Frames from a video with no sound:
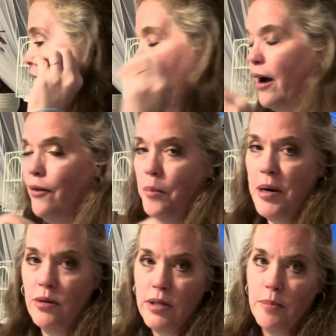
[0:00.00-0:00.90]
How
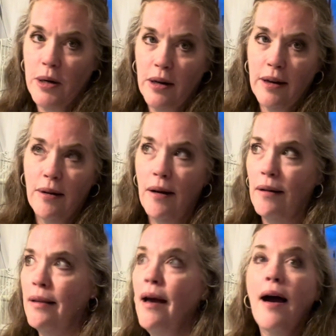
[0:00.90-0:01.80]
about some market haul?
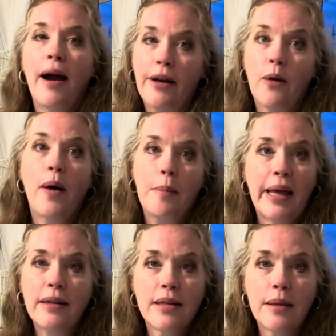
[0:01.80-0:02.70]
I know I'm
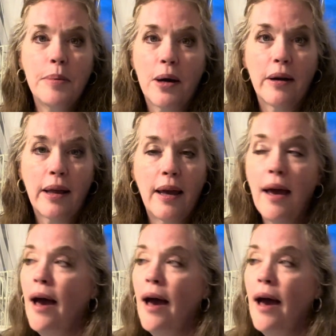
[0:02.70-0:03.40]
late to the party.